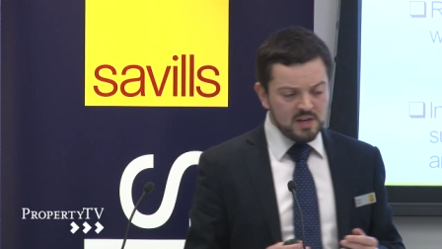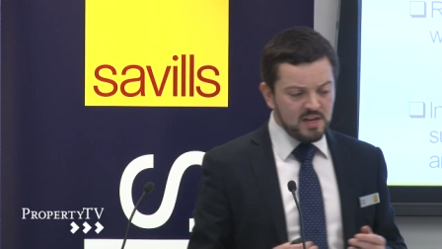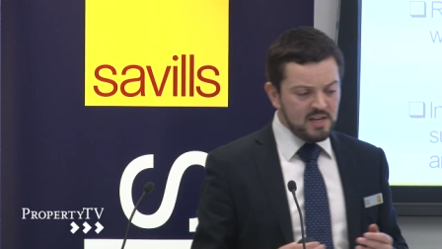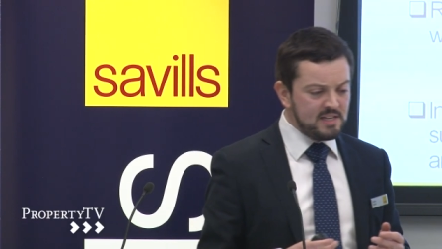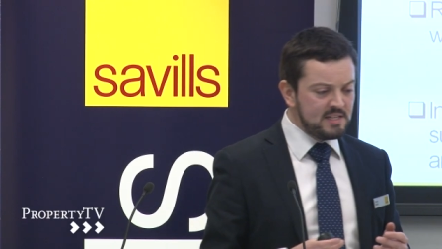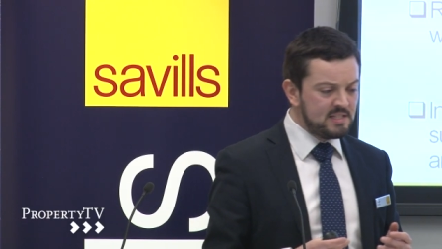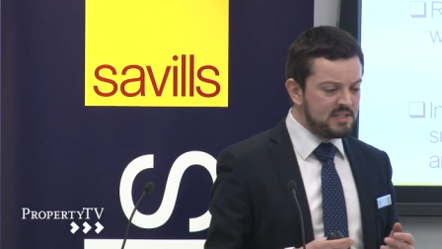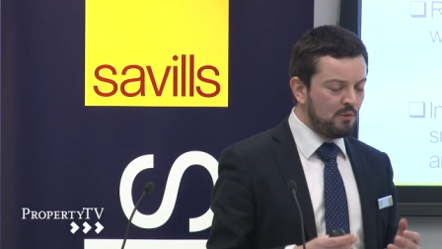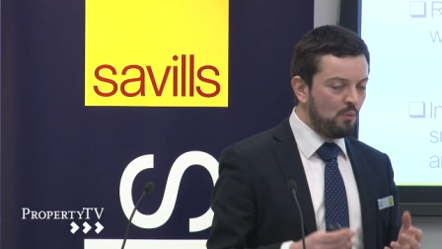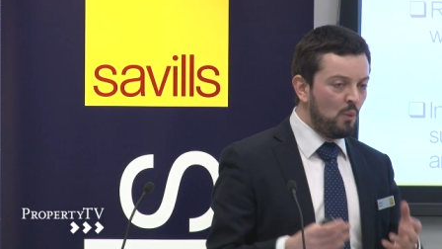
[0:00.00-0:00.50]

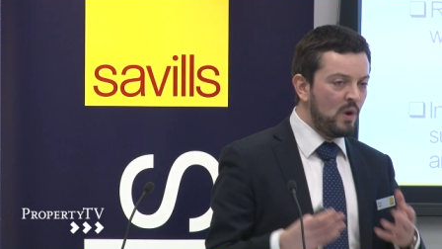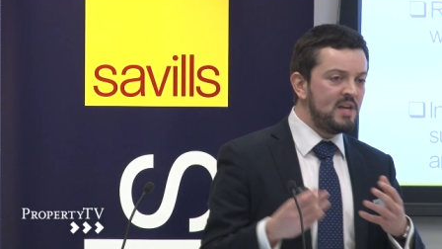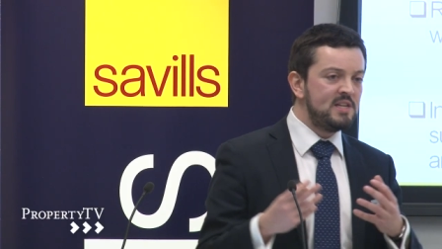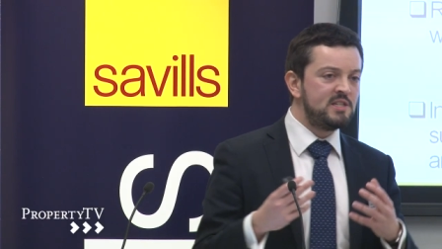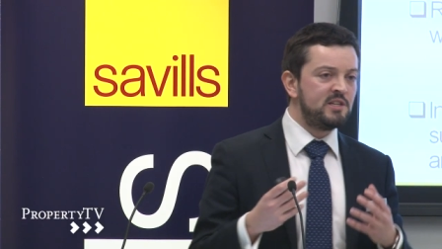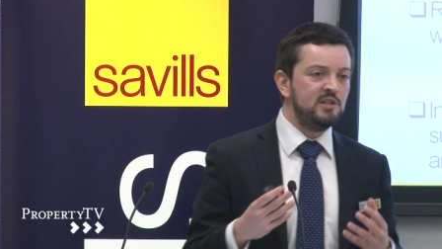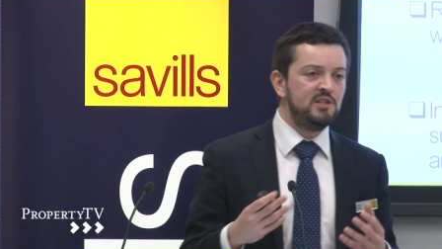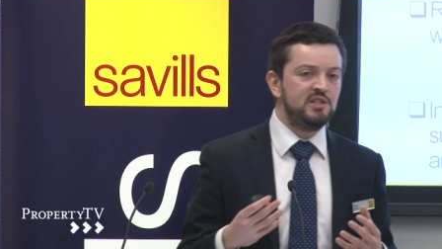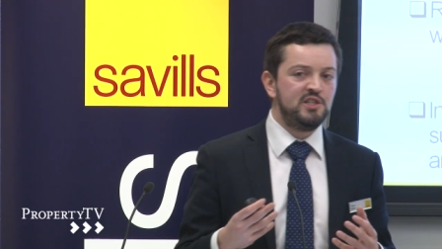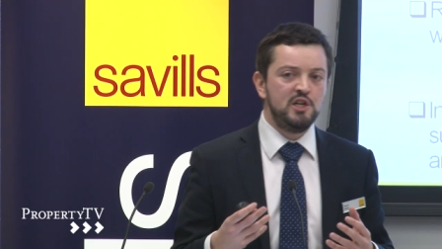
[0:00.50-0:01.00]
is that we
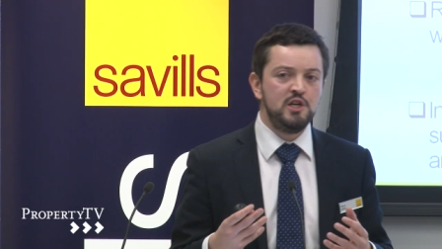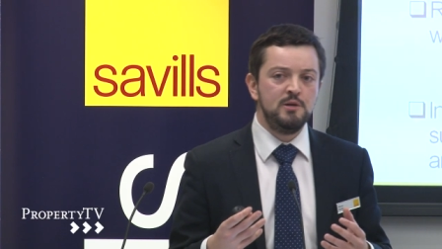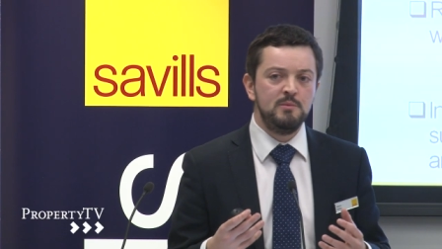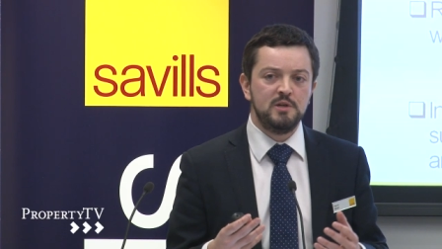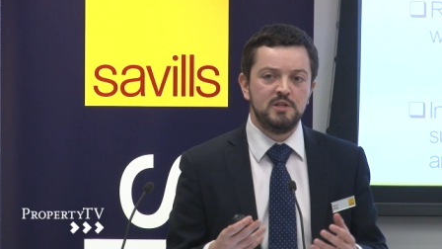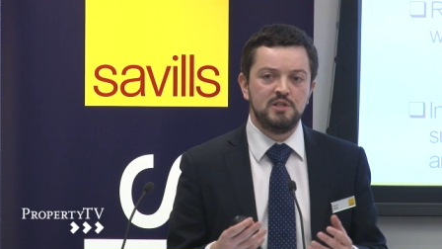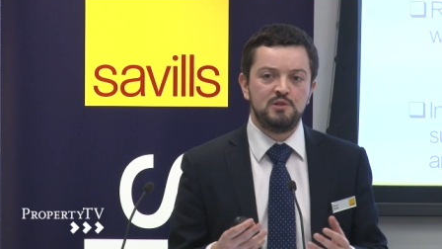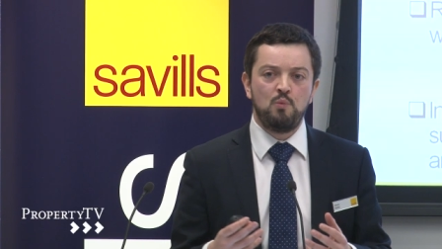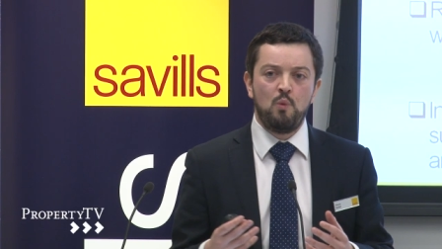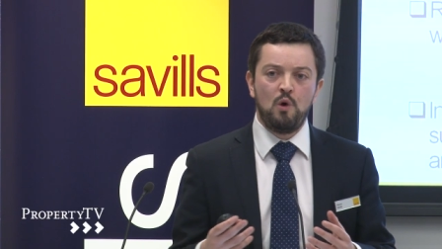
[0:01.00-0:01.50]
as
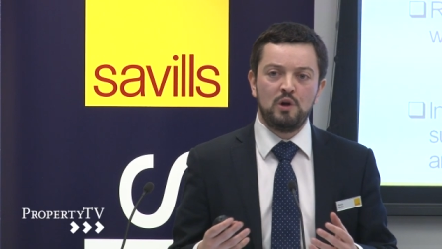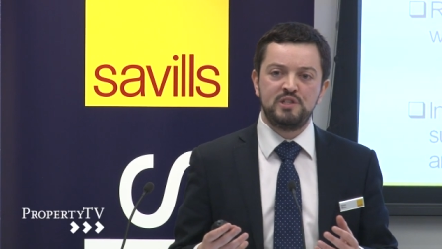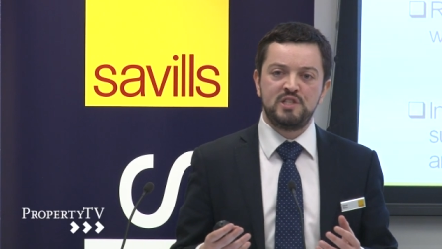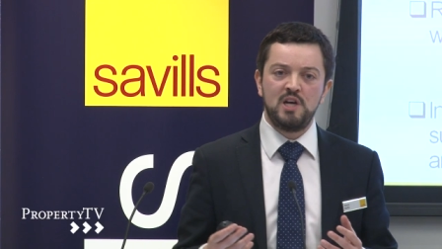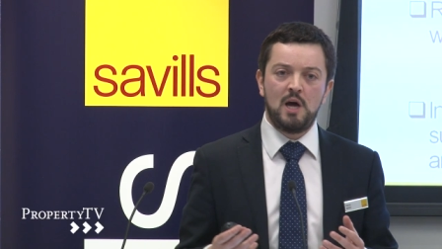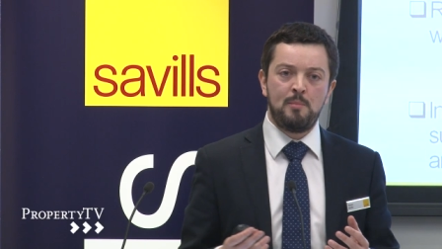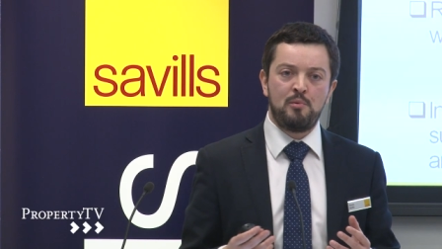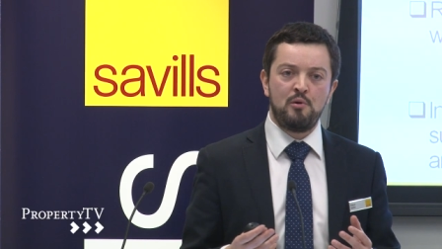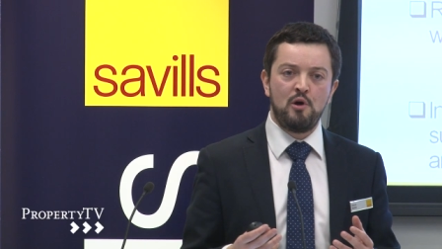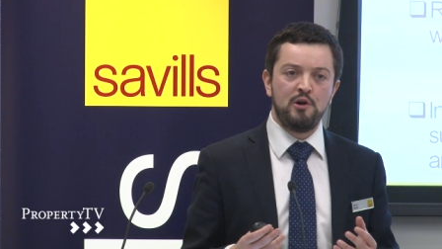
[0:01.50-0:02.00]
consumers
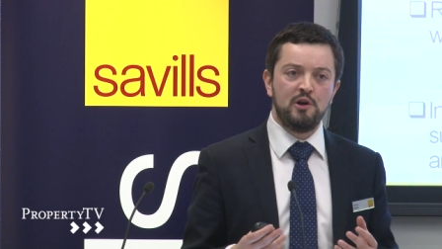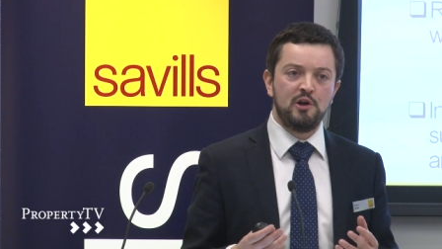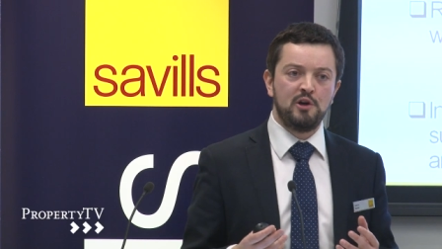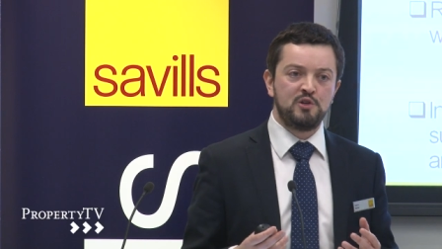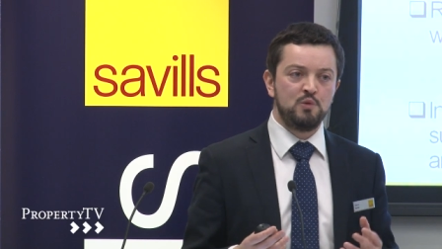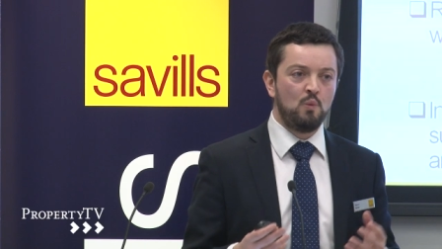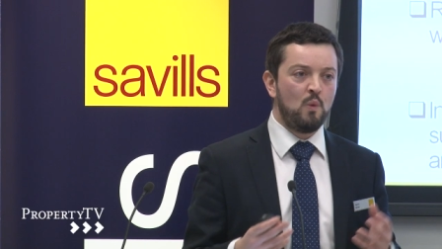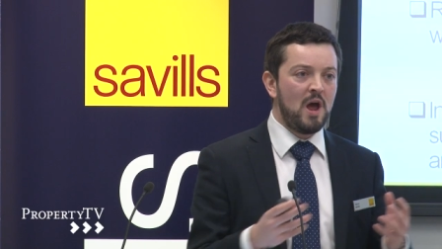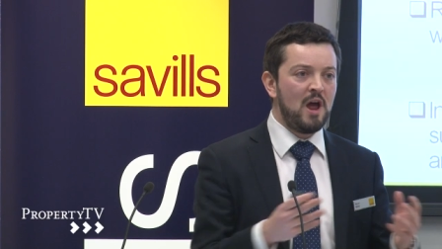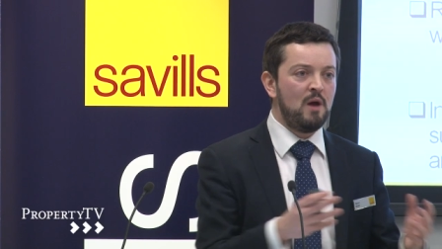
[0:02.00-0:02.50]
want our
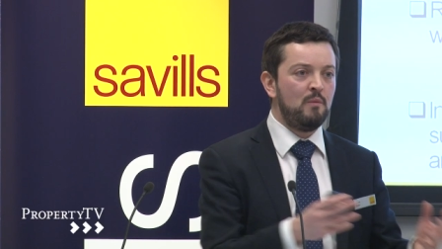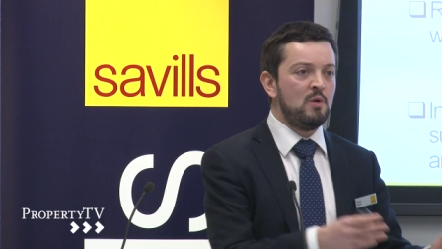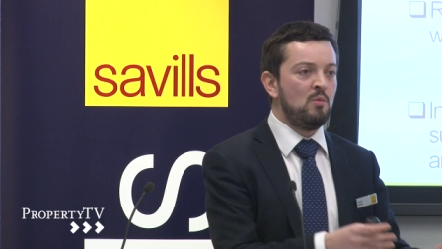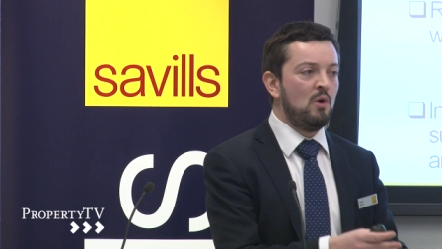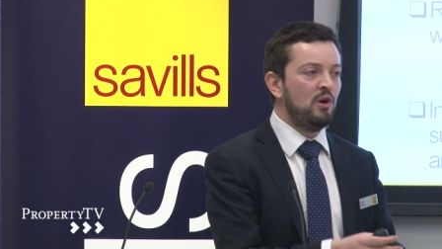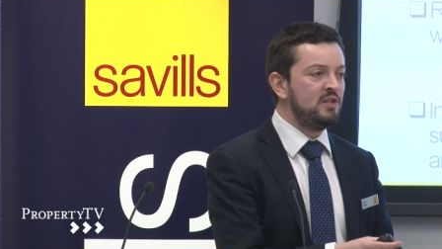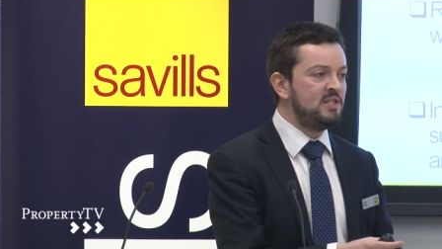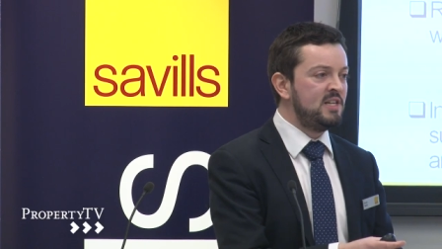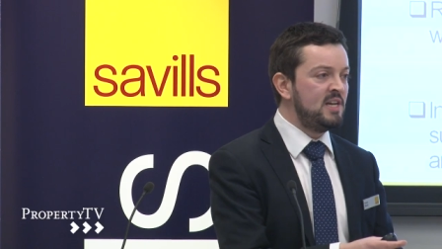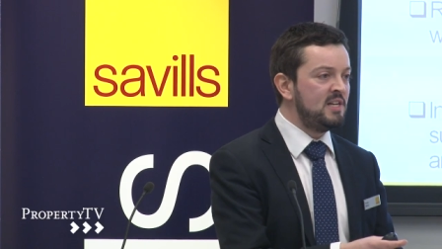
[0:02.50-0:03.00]
product where we
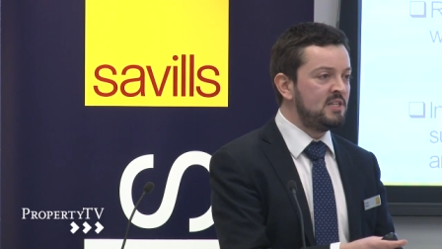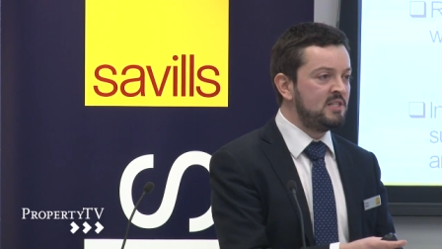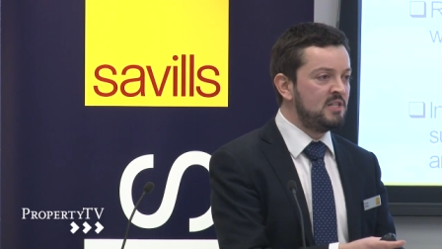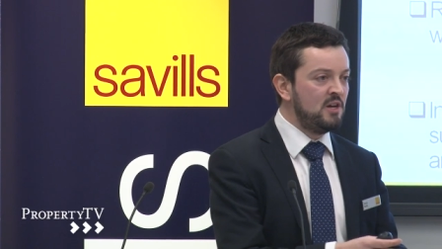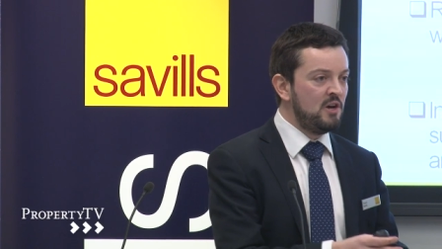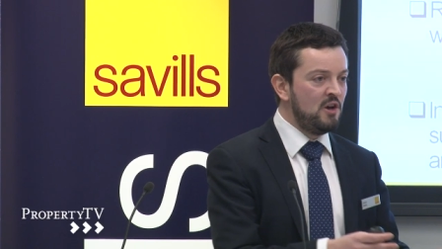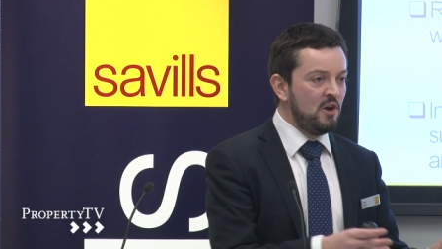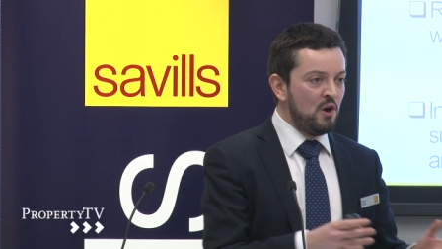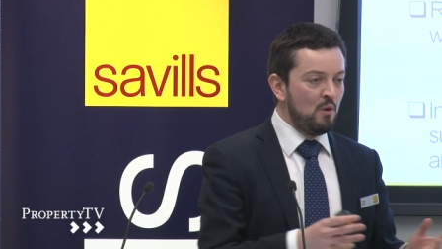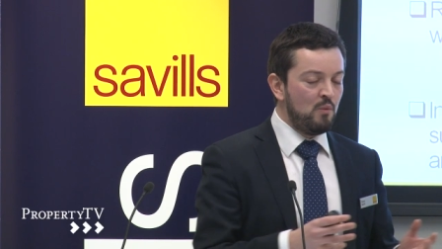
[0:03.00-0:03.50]
want it.
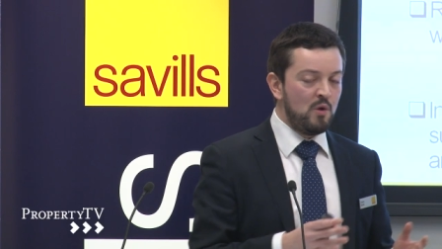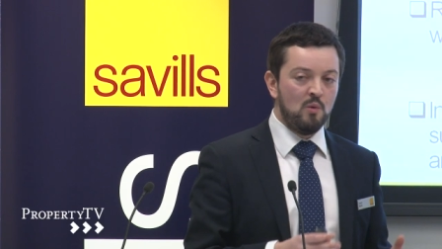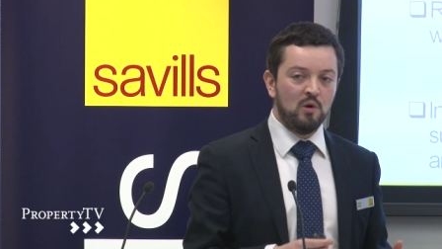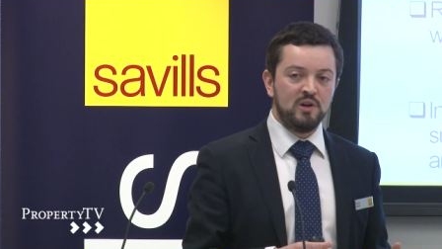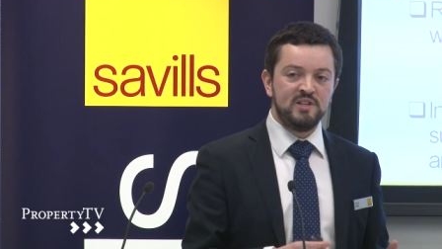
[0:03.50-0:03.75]
We